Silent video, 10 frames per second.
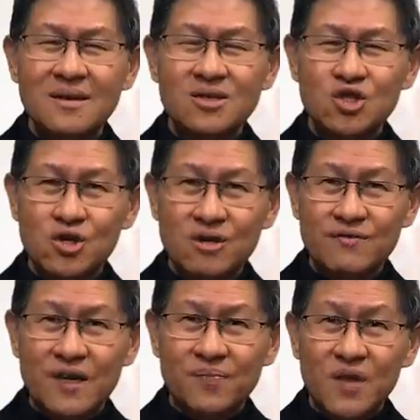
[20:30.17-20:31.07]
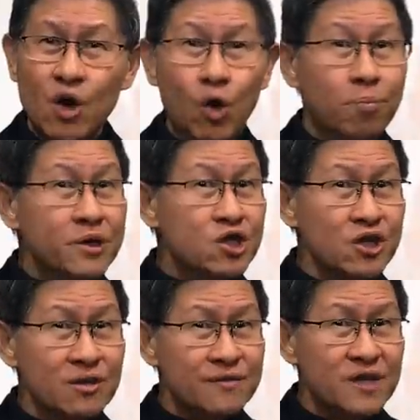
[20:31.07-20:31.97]
servant who
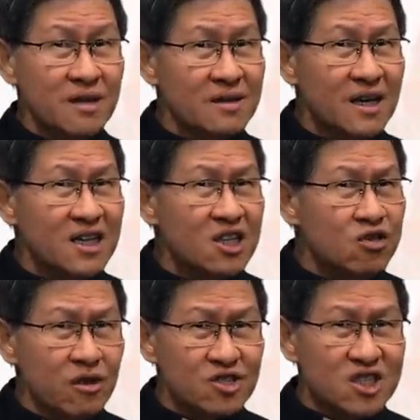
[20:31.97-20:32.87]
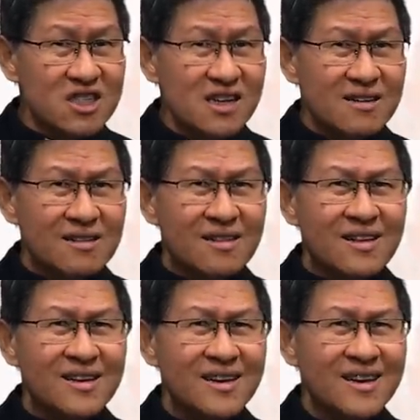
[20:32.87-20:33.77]
preserved, he did not steal.